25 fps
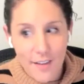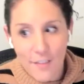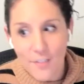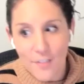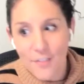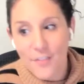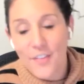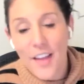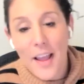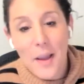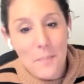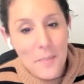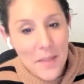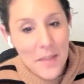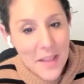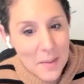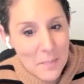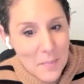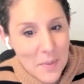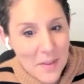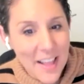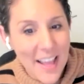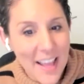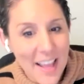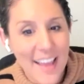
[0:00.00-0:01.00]
of family
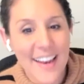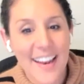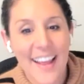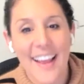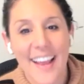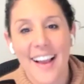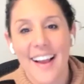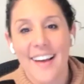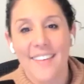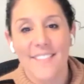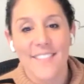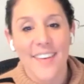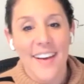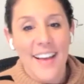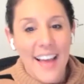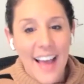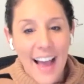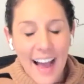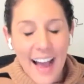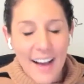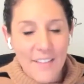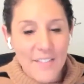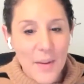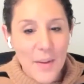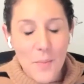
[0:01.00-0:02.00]
planning, of
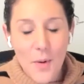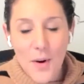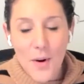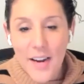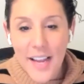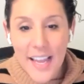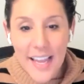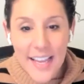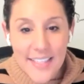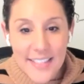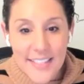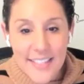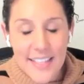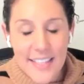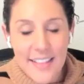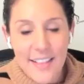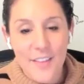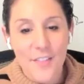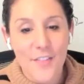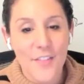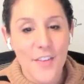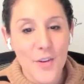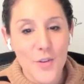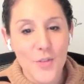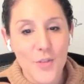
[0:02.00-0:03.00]
having more kids in the
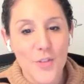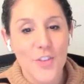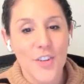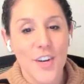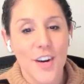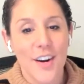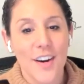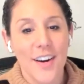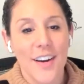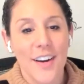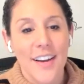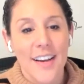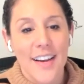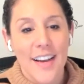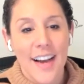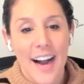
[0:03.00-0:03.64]
future,